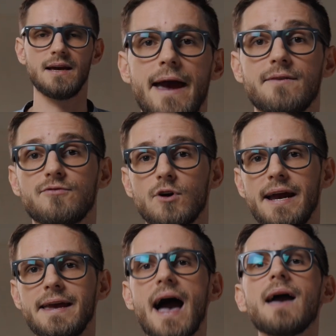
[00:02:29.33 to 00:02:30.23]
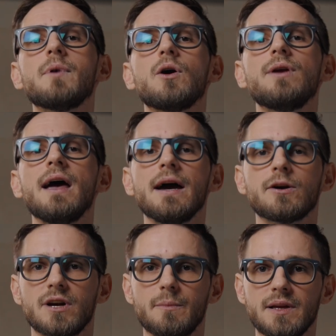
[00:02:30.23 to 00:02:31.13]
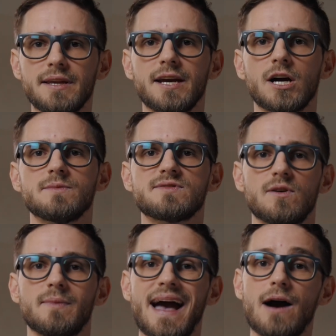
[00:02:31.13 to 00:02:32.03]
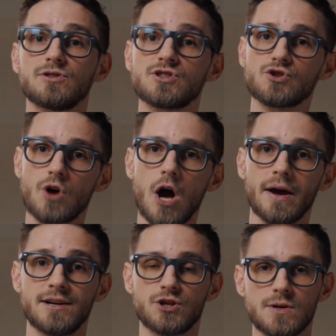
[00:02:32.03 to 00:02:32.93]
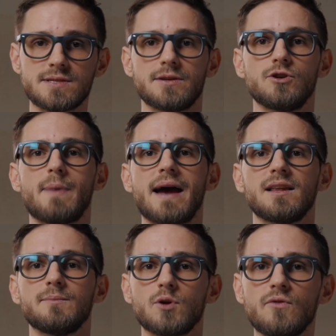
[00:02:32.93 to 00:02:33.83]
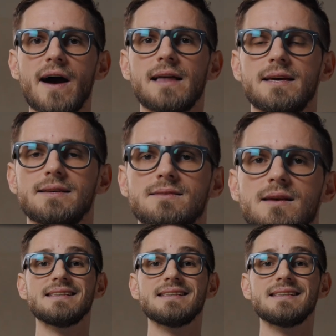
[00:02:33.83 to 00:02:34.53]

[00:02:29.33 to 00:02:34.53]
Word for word: And for AI mode, credibility comes from how strong and trusted your backlink profile is.